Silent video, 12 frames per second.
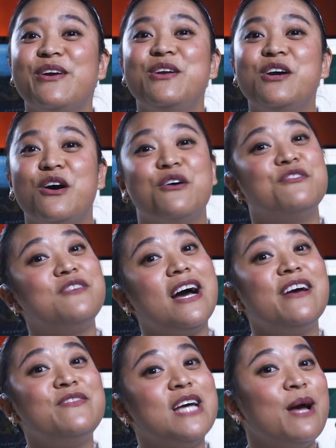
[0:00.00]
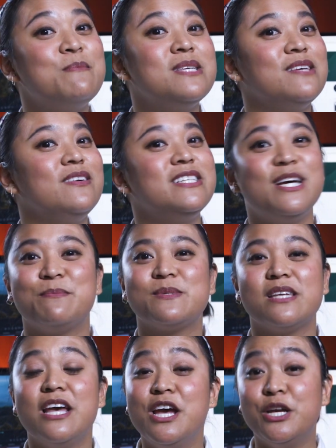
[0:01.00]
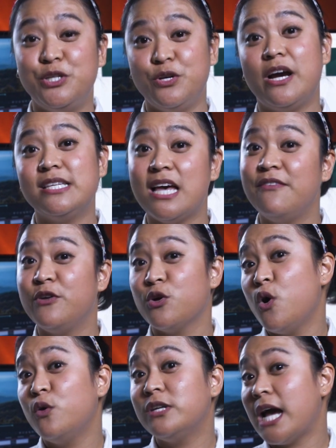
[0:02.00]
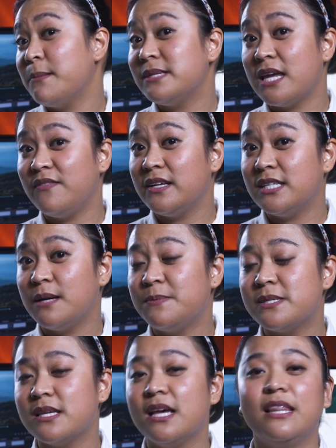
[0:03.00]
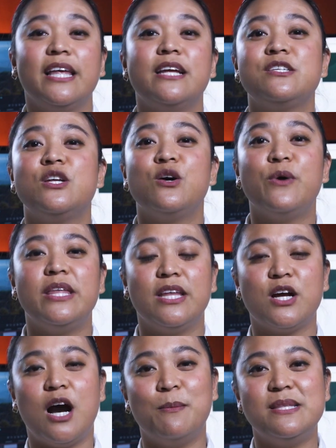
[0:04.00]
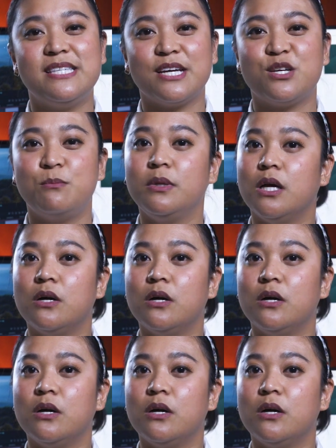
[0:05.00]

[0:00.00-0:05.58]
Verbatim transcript: there you go, five time-saving tips. Do you guys have your own time-saving tips? Let us know in the comment section